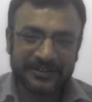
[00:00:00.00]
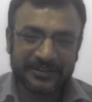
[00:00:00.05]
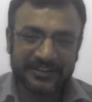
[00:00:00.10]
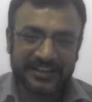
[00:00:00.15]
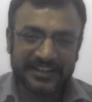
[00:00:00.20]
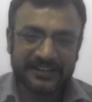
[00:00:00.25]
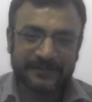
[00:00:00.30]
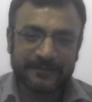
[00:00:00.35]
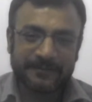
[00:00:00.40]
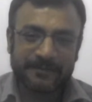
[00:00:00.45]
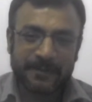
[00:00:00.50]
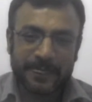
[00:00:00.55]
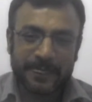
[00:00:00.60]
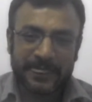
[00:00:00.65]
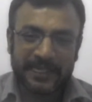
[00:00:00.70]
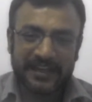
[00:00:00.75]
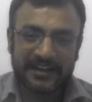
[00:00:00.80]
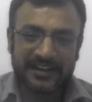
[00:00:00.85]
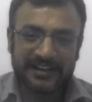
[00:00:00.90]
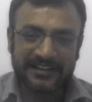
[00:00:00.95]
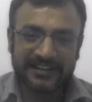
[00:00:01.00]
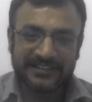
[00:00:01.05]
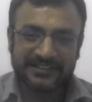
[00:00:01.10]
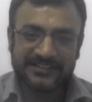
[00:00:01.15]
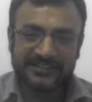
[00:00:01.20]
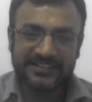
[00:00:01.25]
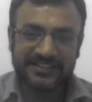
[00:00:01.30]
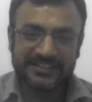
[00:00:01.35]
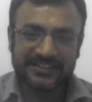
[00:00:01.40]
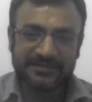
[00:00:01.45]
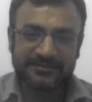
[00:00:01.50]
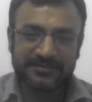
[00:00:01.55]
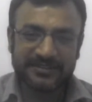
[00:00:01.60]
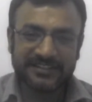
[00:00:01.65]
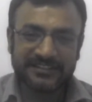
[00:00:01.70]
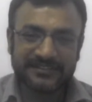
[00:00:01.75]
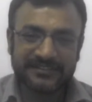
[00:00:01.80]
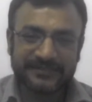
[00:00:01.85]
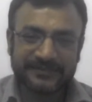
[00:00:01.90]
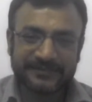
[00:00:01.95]
Okay, just a
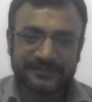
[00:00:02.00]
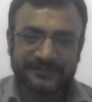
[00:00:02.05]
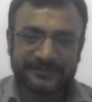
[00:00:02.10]
minute.